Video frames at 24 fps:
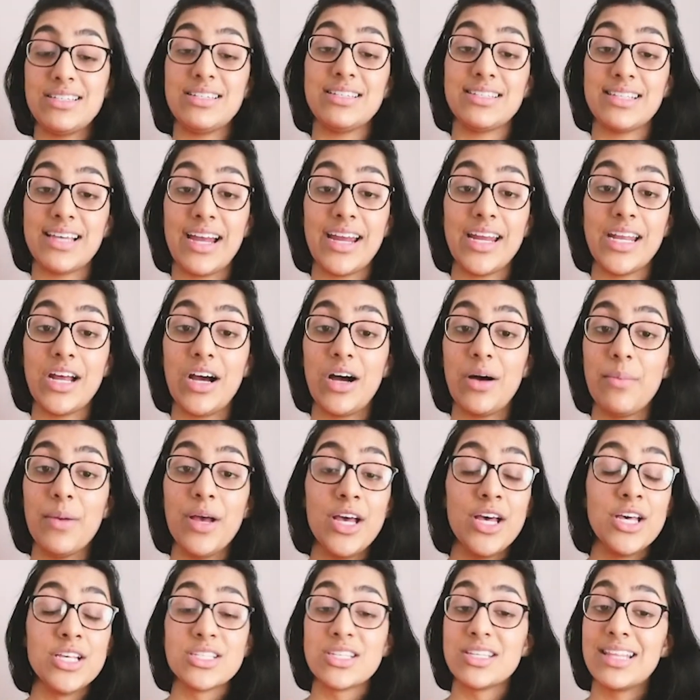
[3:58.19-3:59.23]
to sign up.
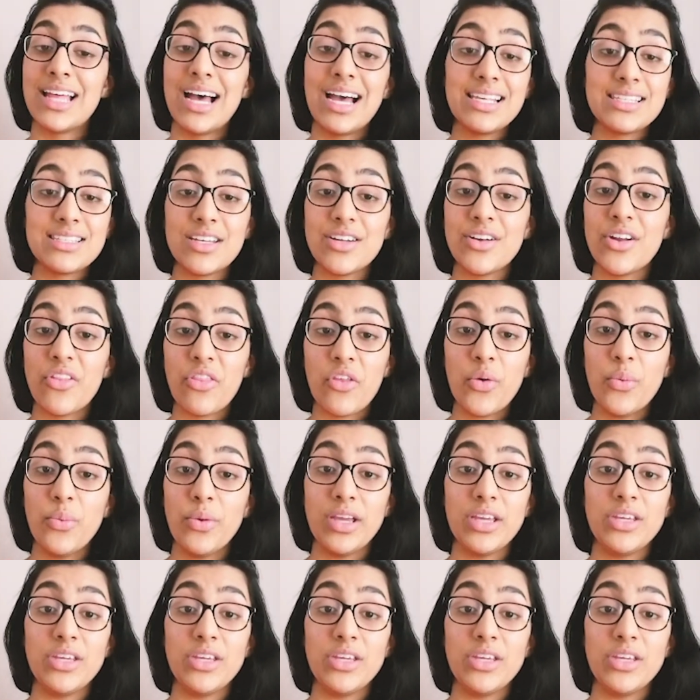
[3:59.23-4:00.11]
So that is another way